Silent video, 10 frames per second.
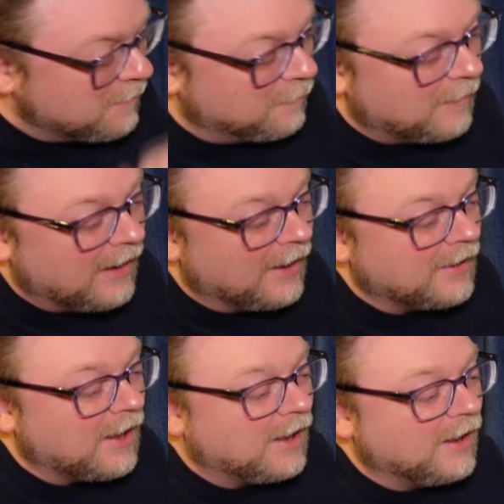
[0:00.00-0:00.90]

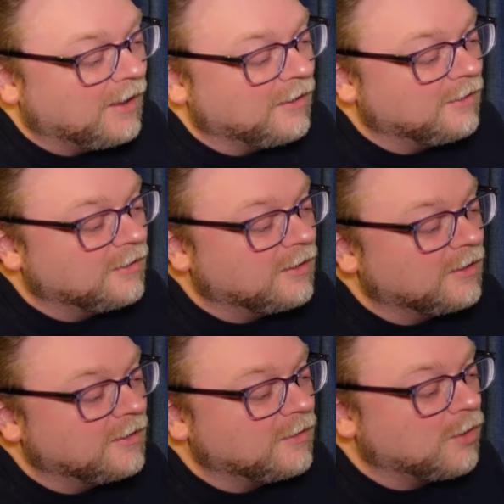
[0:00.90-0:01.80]
Man, a
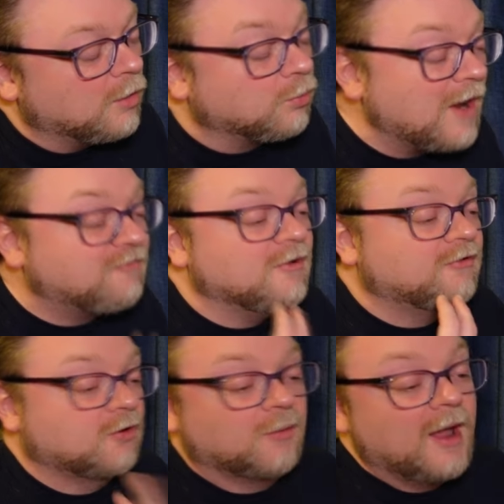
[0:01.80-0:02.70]

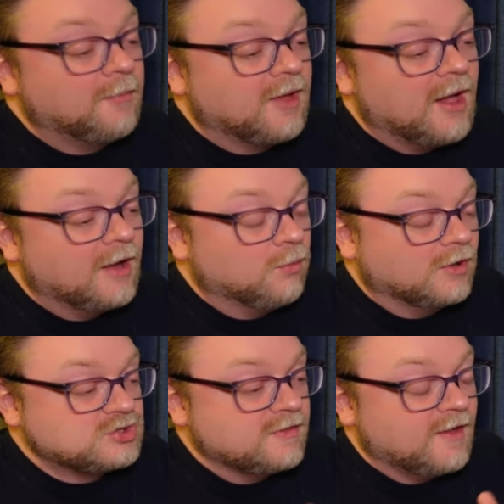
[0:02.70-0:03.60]
reference to Rap God,
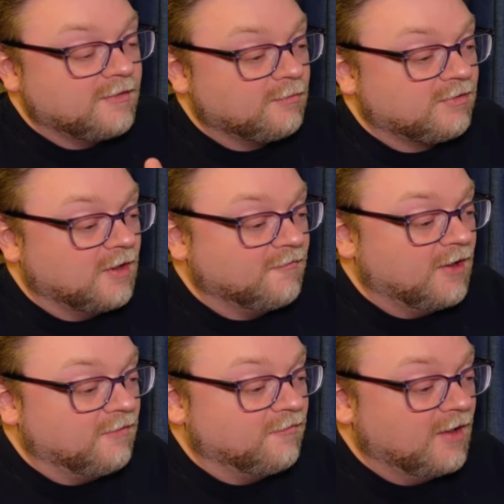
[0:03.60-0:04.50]
which they themselves
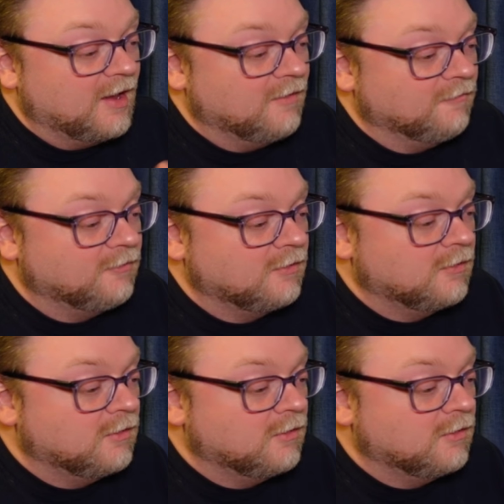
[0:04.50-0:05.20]
have